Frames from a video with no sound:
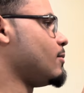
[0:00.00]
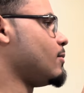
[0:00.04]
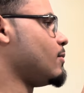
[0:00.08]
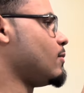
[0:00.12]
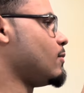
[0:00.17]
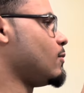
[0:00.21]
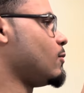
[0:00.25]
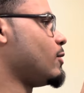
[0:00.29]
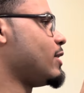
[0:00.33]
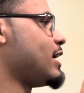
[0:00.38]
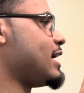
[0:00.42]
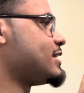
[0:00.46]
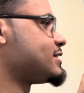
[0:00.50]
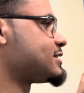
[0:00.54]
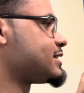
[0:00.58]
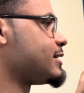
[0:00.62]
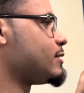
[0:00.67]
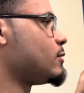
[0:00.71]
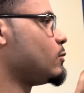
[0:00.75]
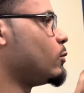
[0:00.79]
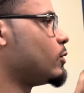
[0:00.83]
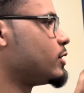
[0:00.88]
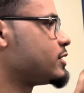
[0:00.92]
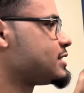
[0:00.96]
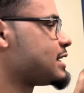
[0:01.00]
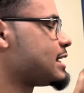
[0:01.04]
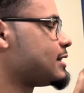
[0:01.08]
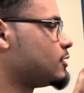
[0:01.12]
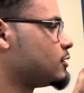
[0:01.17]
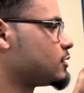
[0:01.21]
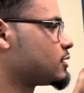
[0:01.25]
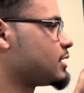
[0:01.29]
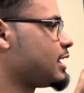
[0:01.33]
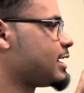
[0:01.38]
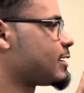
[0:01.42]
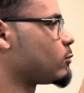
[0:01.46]
we're asking, what does that
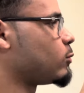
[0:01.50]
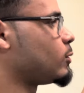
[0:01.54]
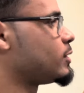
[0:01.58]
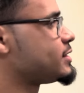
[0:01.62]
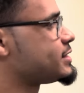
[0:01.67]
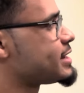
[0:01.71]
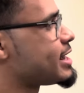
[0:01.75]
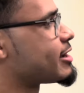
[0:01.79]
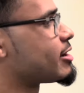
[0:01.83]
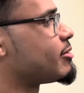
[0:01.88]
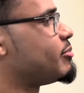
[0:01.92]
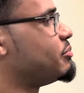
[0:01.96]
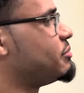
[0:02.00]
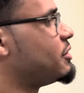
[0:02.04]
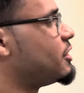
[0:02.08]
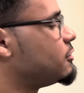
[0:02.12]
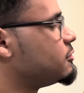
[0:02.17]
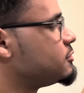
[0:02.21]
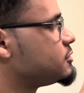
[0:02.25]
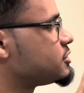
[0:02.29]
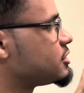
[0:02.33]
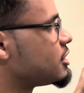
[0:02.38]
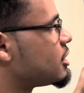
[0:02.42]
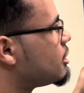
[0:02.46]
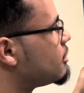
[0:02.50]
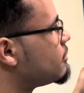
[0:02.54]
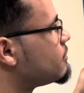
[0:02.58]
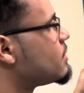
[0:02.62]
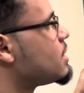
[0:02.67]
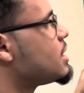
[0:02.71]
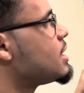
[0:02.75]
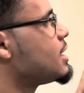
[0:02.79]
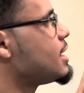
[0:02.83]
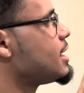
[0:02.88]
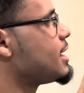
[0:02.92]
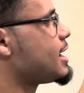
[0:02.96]
look like? What is that composed of?
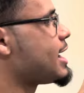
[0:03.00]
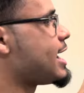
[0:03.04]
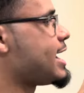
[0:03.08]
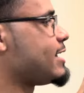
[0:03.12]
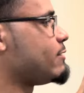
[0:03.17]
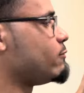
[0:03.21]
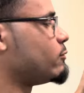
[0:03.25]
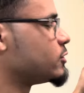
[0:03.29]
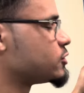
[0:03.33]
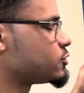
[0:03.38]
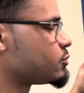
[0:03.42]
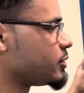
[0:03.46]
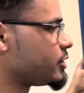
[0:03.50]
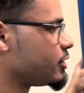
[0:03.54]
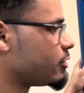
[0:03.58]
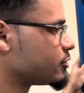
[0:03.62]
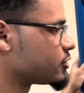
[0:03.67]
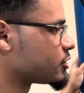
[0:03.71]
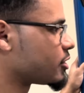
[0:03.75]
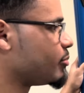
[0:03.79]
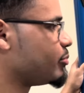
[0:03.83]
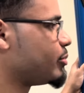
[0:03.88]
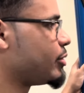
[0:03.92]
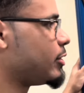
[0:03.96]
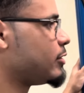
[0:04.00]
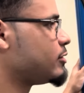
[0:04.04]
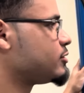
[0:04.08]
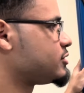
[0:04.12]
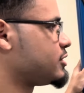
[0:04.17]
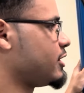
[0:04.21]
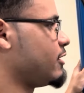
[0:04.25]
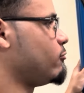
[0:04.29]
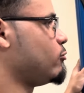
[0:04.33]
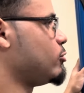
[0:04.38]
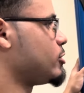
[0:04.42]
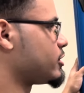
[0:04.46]
And once we know it's composed
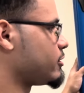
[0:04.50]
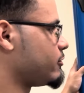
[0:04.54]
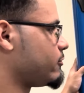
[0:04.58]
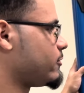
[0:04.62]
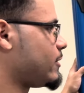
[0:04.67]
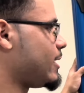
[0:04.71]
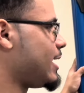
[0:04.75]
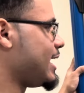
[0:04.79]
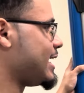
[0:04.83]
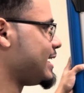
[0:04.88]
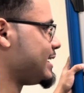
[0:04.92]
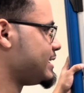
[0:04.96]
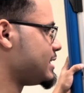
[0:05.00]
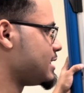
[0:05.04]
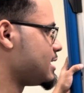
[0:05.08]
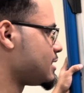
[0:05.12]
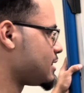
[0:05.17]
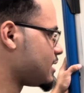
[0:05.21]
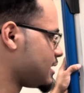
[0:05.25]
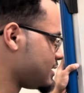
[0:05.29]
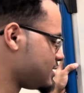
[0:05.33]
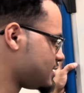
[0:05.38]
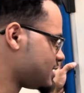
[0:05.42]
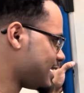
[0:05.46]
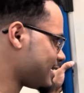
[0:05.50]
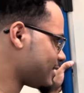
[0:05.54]
of, we could find things that